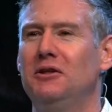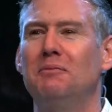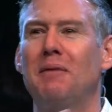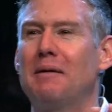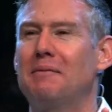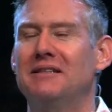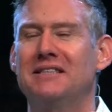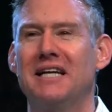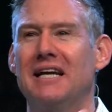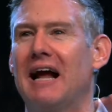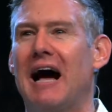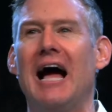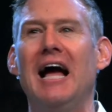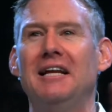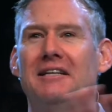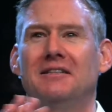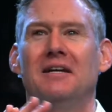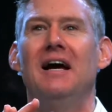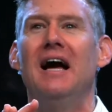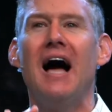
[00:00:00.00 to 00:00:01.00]
might be saying, I
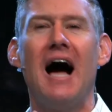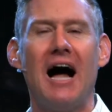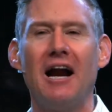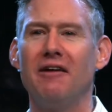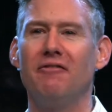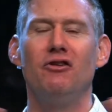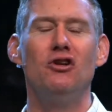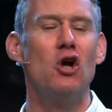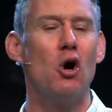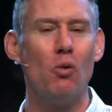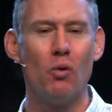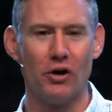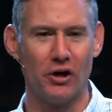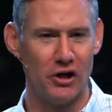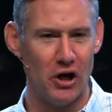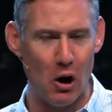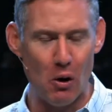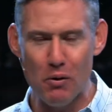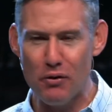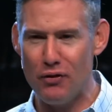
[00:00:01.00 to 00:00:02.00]
don't even know where to
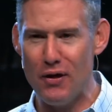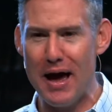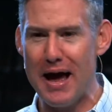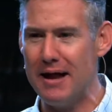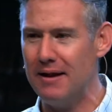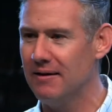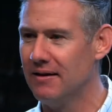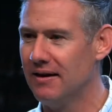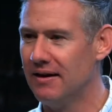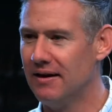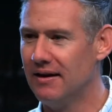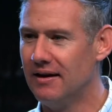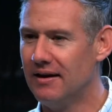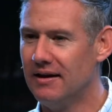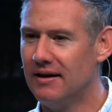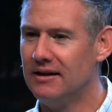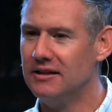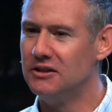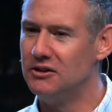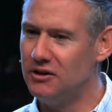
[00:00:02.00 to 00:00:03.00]
go with that.
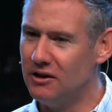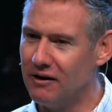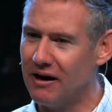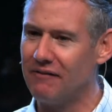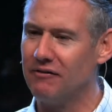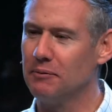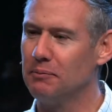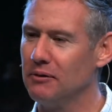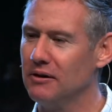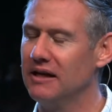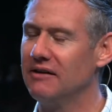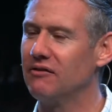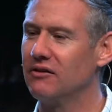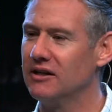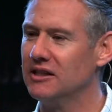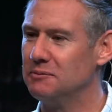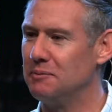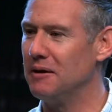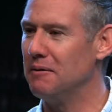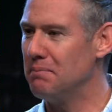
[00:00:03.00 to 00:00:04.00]
Did you know every believer
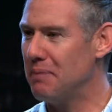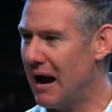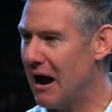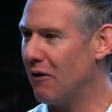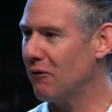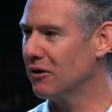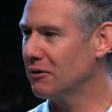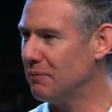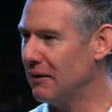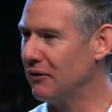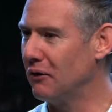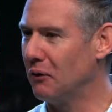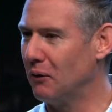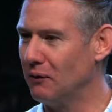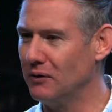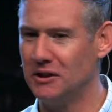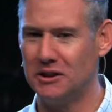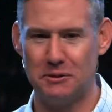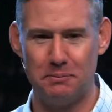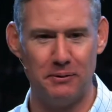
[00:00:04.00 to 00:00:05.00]
has been empowered by the
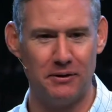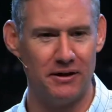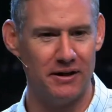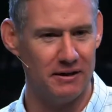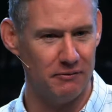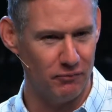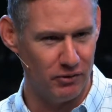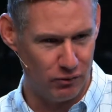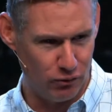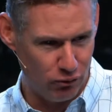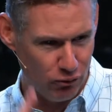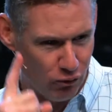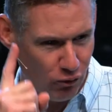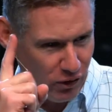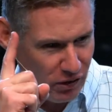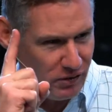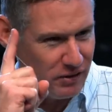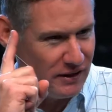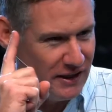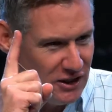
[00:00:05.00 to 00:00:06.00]
Holy Spirit with
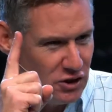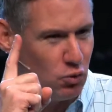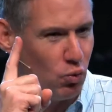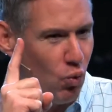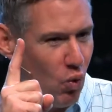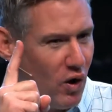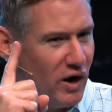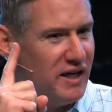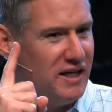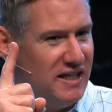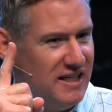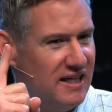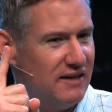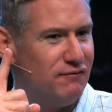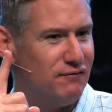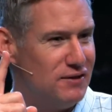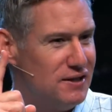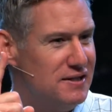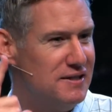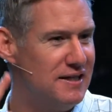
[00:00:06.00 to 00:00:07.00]
at least one
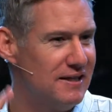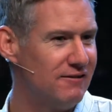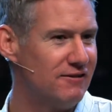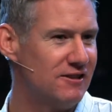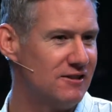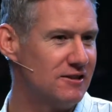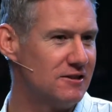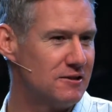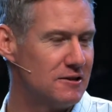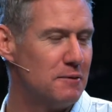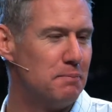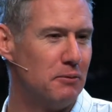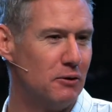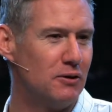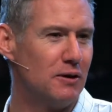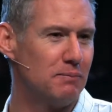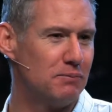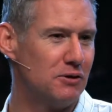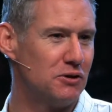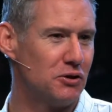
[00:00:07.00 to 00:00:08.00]
giftedness to build
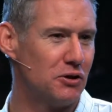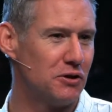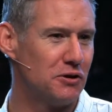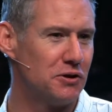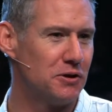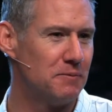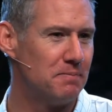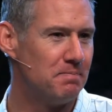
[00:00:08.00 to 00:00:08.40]
up the church?